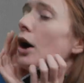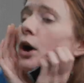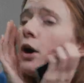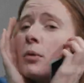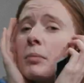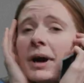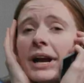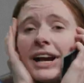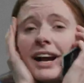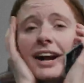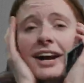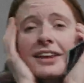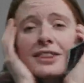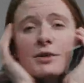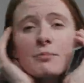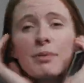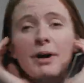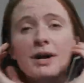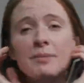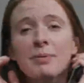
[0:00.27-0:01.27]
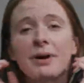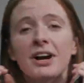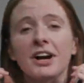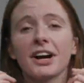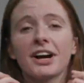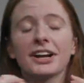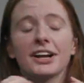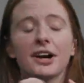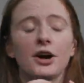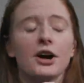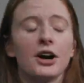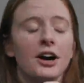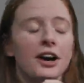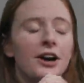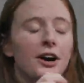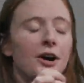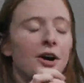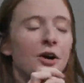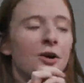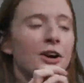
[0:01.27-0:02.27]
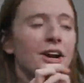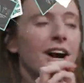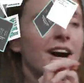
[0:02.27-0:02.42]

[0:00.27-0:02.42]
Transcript: Oh my God, the butt part. Oh